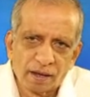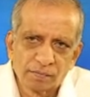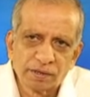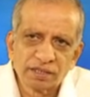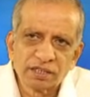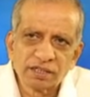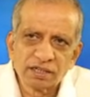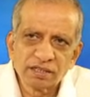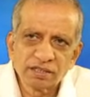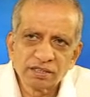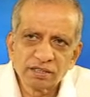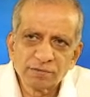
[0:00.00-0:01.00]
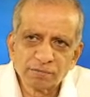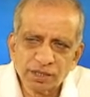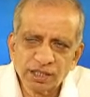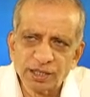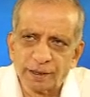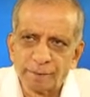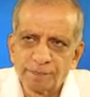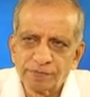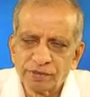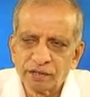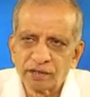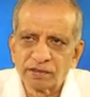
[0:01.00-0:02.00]
But it doesn't mean
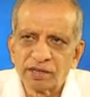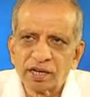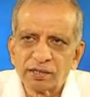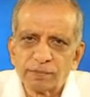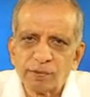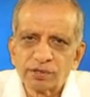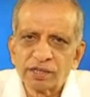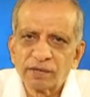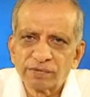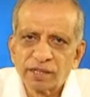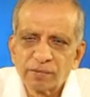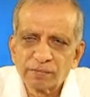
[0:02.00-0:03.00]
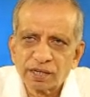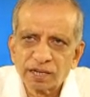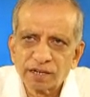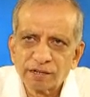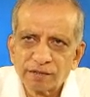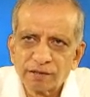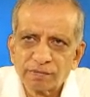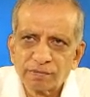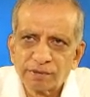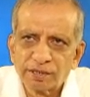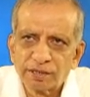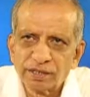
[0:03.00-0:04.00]
that both of them cannot
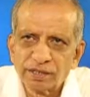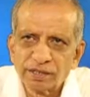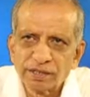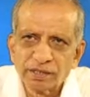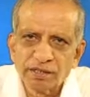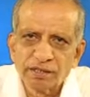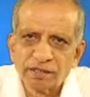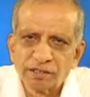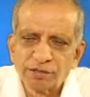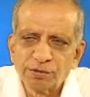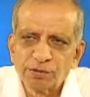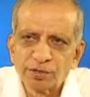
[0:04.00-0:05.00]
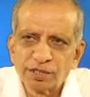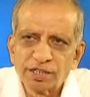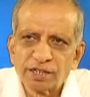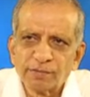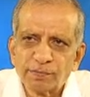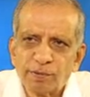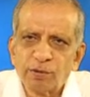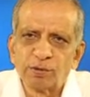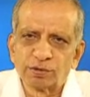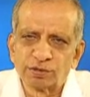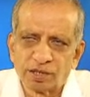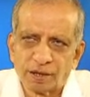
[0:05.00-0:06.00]
be used in
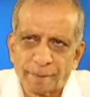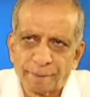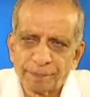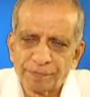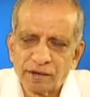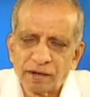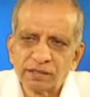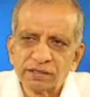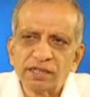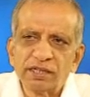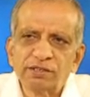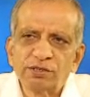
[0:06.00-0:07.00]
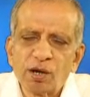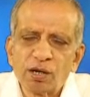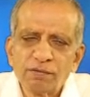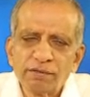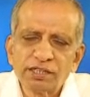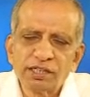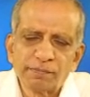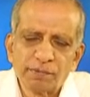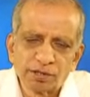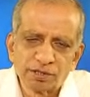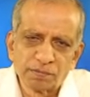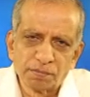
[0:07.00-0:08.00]
both. There is always a
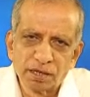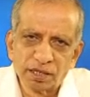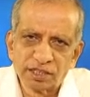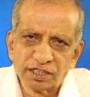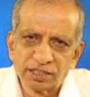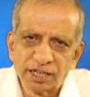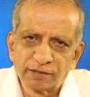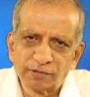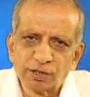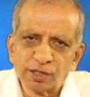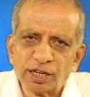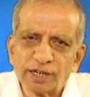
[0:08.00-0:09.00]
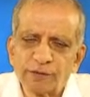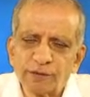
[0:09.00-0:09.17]
possibility that we can